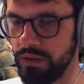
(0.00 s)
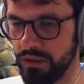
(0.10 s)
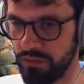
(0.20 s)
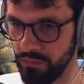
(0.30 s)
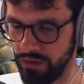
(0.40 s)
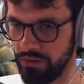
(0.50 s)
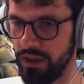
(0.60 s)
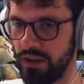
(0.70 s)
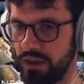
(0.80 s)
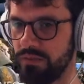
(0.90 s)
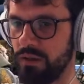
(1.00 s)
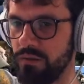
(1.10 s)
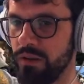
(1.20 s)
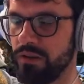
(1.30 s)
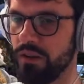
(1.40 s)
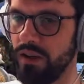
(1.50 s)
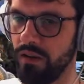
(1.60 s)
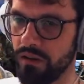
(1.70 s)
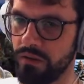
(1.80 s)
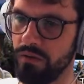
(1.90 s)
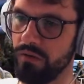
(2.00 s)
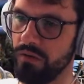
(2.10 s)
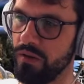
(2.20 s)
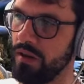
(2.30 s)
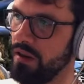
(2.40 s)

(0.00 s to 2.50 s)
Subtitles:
Well, you can export it, but you cannot do